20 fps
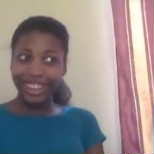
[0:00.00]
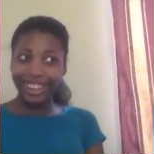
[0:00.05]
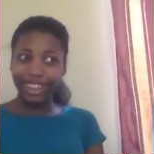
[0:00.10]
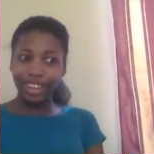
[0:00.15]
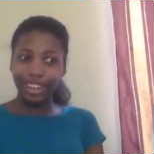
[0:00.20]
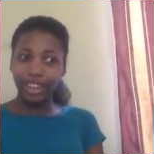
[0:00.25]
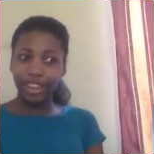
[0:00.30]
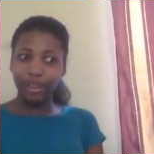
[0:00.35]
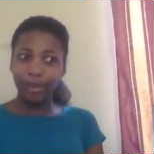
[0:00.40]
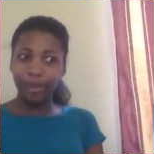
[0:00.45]

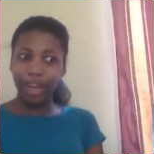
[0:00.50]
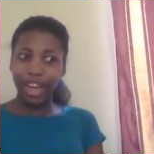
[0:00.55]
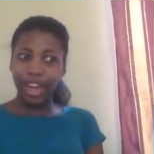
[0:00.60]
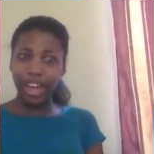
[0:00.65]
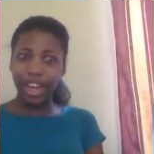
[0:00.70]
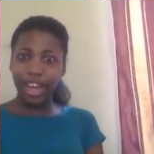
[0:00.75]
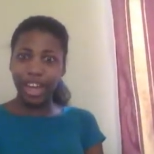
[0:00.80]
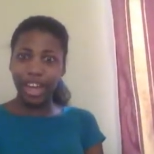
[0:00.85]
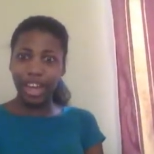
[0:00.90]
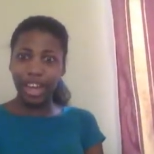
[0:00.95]
In a way.
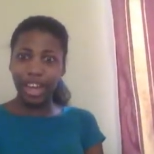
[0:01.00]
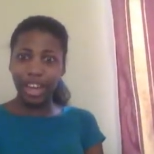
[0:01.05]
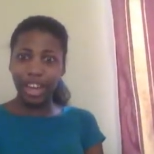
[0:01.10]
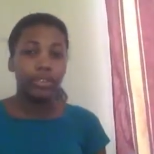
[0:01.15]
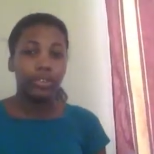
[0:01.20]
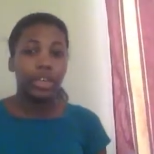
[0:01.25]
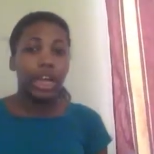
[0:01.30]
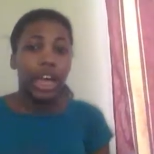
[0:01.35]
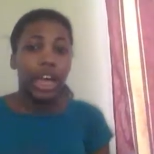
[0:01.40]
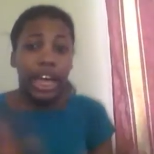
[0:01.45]

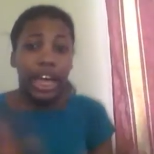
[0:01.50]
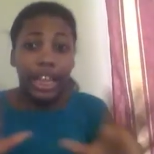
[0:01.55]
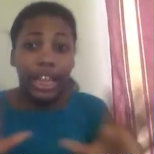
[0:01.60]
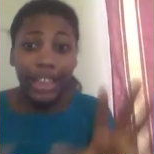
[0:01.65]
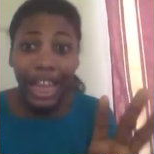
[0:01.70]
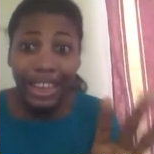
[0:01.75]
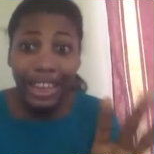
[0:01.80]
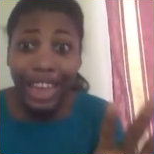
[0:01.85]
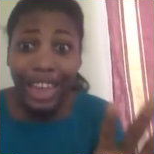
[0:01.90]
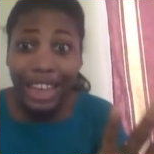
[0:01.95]

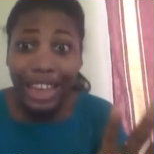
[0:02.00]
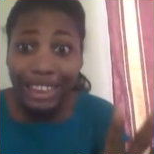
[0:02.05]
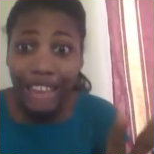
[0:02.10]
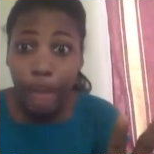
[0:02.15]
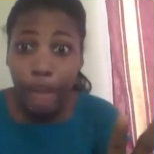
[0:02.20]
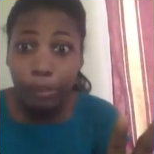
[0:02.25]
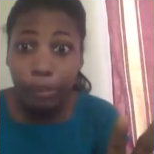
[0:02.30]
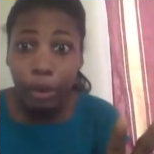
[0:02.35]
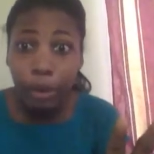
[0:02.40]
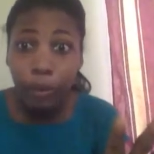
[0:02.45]
Not that
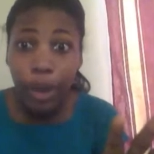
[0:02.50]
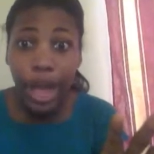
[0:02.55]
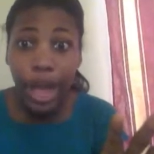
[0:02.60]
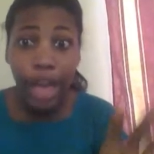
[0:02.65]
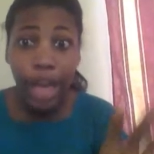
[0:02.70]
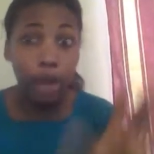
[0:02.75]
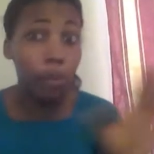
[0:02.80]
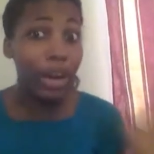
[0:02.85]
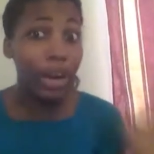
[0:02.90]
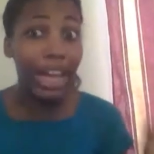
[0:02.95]
type of weird I
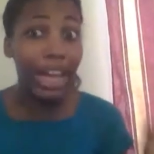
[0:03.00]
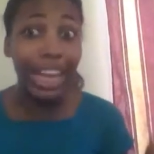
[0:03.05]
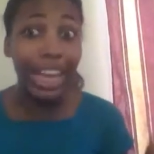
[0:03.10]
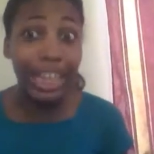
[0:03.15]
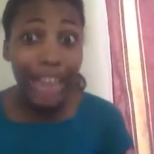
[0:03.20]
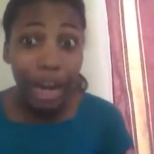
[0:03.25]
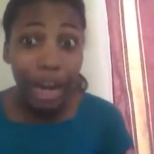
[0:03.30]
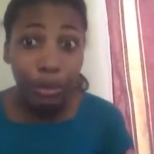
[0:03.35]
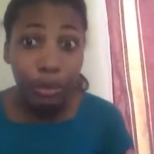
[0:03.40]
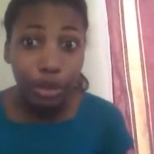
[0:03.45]
don't want to hang
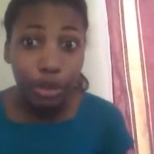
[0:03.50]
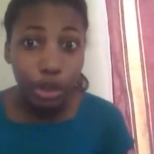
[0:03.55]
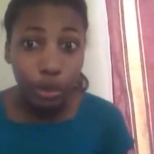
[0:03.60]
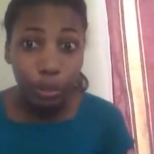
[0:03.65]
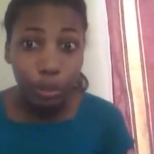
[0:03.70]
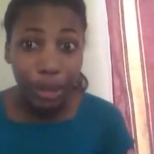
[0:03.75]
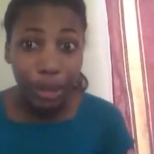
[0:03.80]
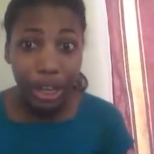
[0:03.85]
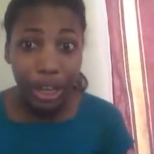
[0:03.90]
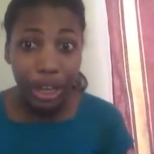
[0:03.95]
out with you
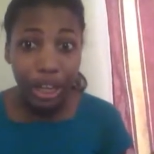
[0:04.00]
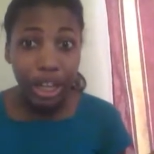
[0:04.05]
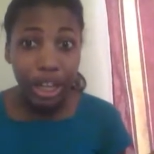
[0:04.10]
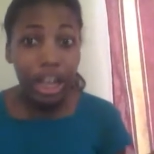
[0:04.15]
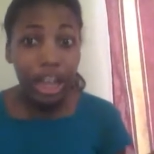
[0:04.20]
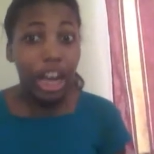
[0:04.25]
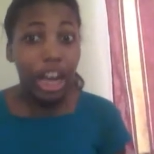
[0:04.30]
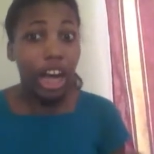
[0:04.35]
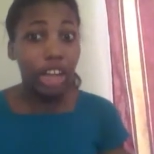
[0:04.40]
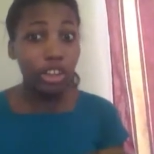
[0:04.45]
weird.
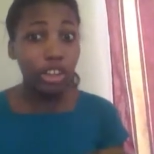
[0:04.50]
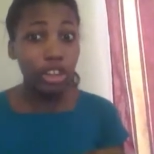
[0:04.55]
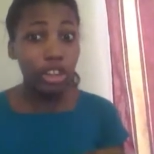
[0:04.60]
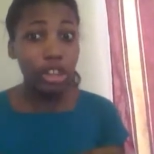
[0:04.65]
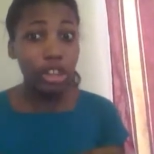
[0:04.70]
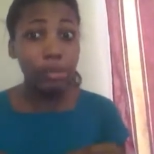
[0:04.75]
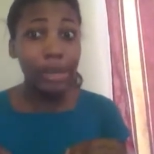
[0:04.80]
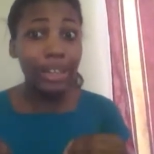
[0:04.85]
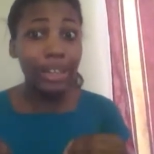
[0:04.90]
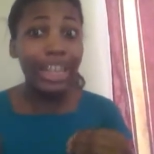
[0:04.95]
I'm talking
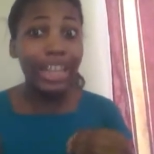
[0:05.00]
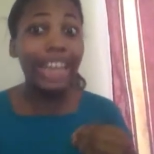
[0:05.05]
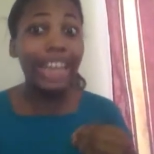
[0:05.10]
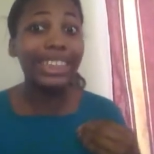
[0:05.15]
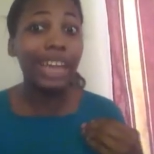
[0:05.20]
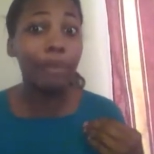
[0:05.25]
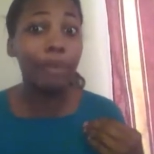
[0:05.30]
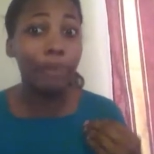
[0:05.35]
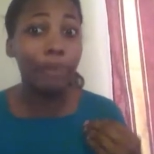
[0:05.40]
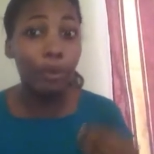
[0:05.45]
about that
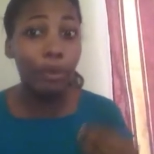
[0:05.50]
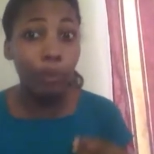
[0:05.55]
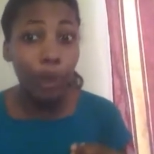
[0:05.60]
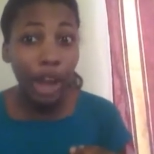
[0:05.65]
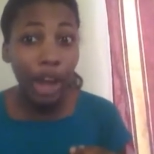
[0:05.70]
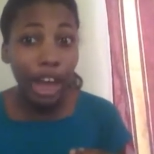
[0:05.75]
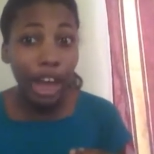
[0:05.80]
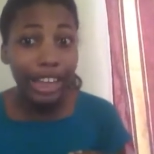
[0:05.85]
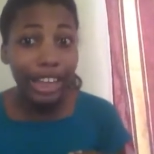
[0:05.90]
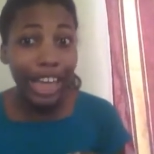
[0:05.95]
type of
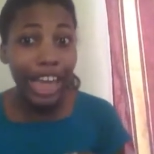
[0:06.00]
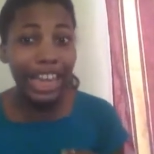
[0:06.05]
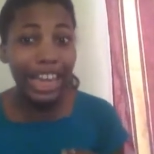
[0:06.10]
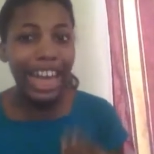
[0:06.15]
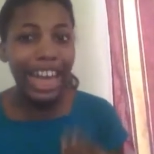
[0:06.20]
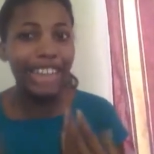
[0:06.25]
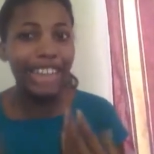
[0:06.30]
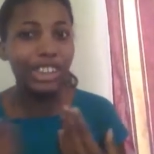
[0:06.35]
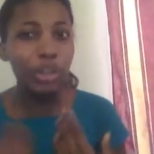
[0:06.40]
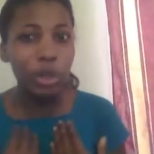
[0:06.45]
weird, like
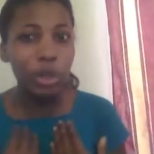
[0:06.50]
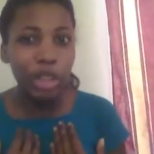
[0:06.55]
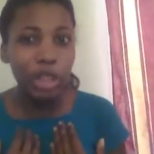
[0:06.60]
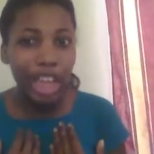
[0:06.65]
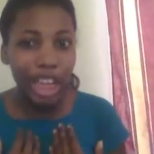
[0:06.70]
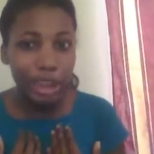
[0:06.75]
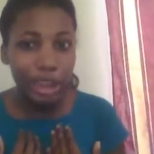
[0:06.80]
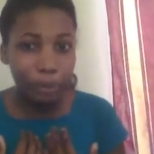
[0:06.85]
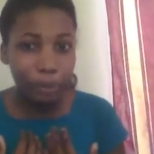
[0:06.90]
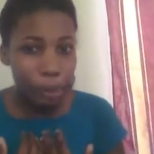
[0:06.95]
I do
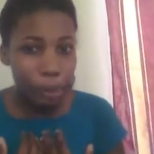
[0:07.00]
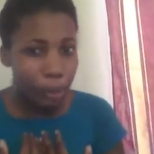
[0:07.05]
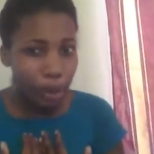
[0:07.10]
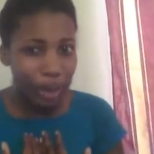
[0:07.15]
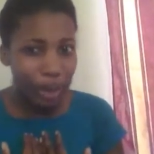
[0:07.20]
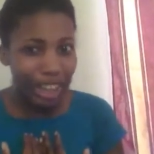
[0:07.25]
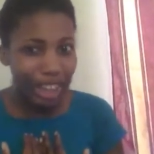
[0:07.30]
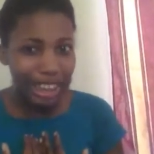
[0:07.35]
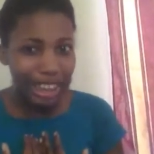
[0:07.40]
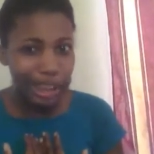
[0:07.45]
things people don't
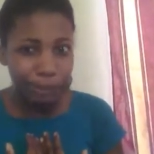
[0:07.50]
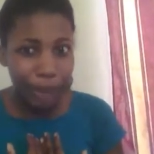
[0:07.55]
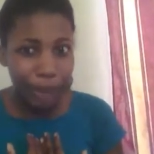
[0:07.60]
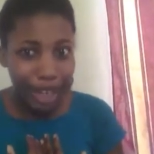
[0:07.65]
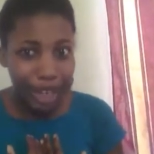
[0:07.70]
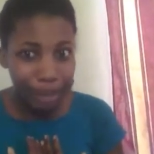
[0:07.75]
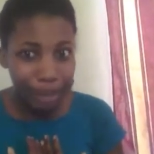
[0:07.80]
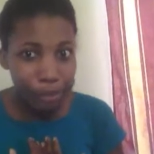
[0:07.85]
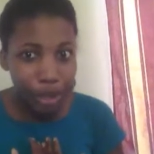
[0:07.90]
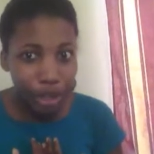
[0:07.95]

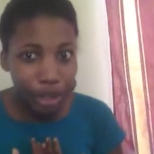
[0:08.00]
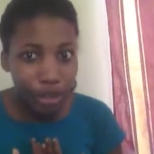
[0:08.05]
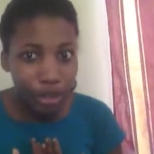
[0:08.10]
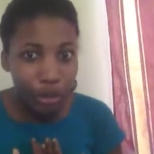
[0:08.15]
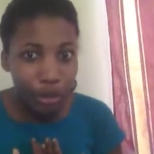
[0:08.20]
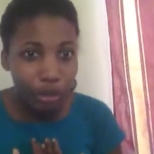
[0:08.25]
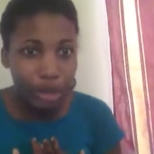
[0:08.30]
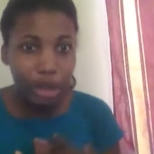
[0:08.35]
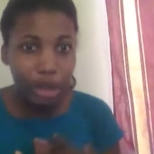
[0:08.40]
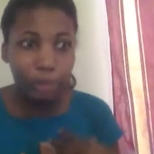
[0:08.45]
expect me to do,
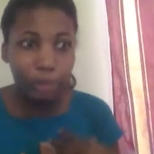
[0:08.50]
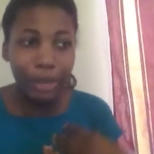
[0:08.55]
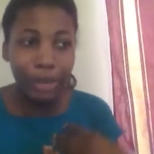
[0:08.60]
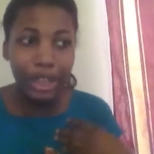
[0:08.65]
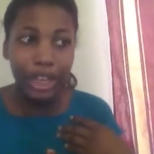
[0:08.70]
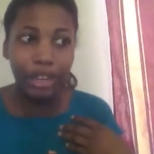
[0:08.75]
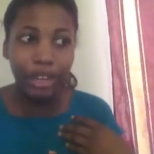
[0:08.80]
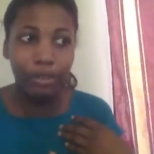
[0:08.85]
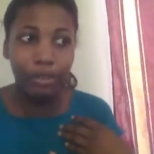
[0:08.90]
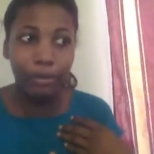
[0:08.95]
which make
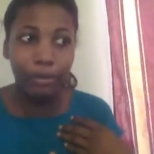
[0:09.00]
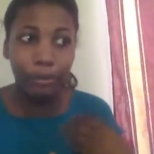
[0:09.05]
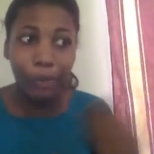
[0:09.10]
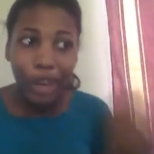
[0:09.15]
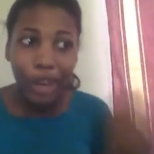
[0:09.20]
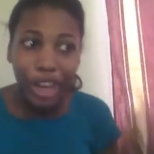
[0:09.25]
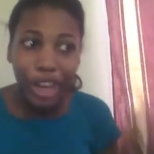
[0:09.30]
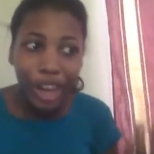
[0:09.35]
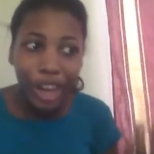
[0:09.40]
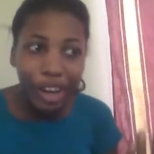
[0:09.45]
it
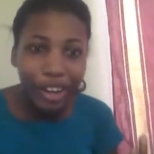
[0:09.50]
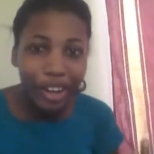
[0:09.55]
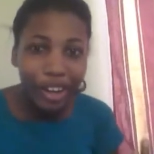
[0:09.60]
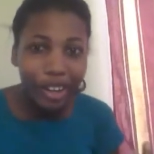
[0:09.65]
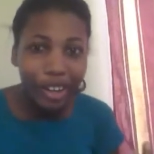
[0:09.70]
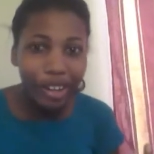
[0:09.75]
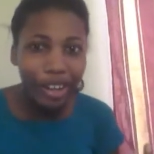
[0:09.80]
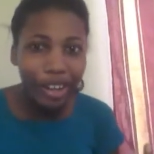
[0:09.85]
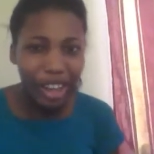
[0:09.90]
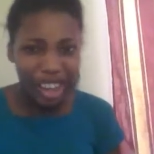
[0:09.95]
weird
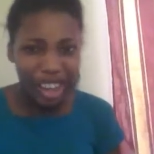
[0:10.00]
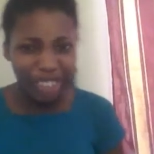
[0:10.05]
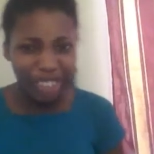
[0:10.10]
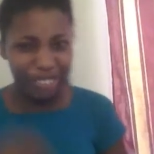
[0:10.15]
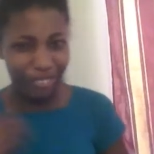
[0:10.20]
and